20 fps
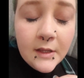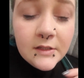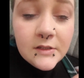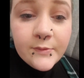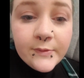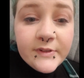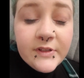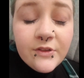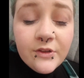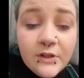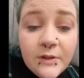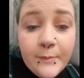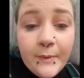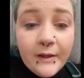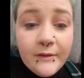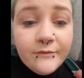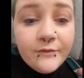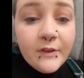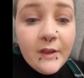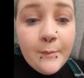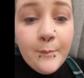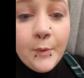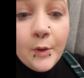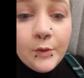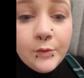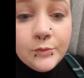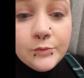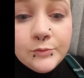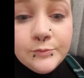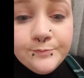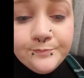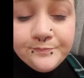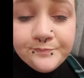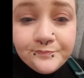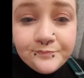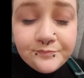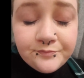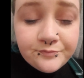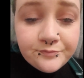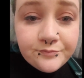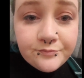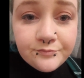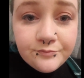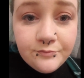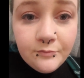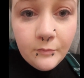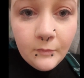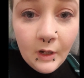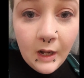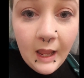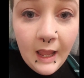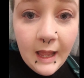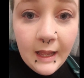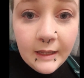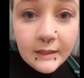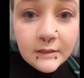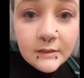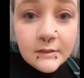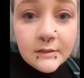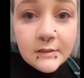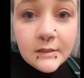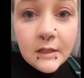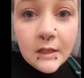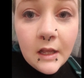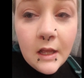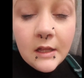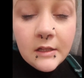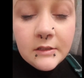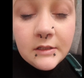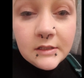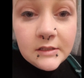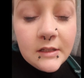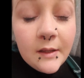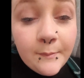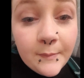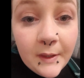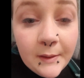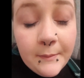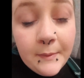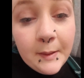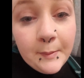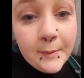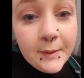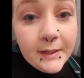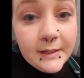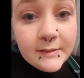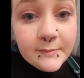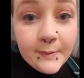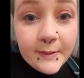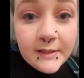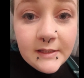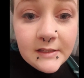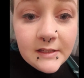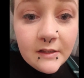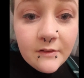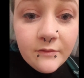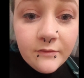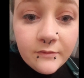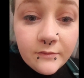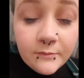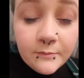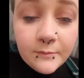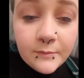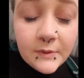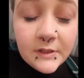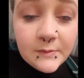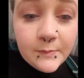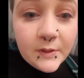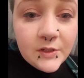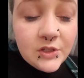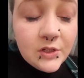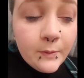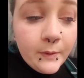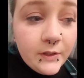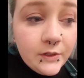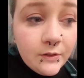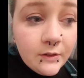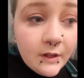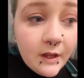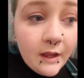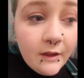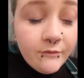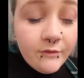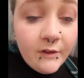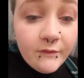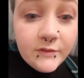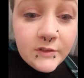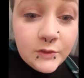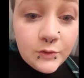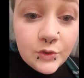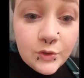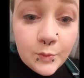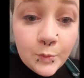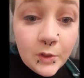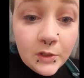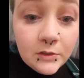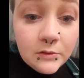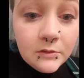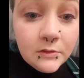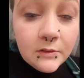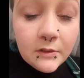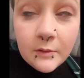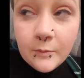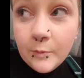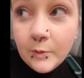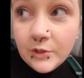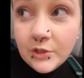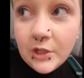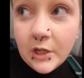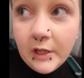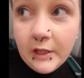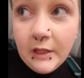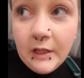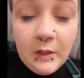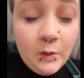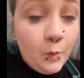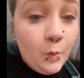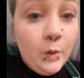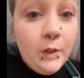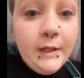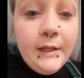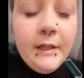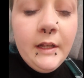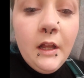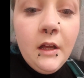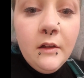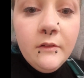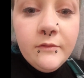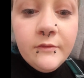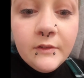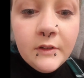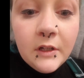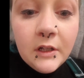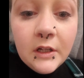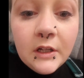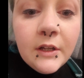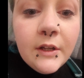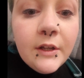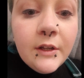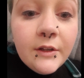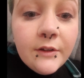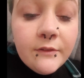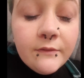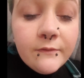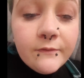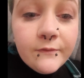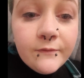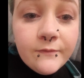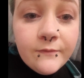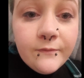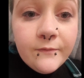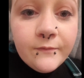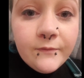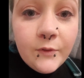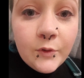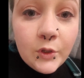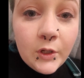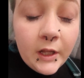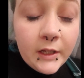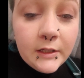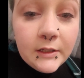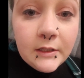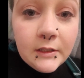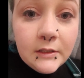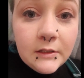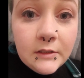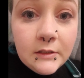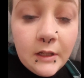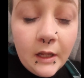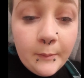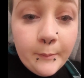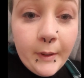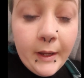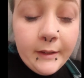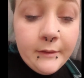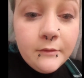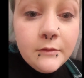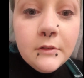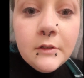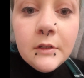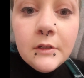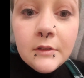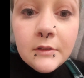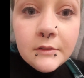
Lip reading: So it's £30 for that bottle, and to some that may be expensive, especially when you get a Revolution one, which I equally love, for like £9.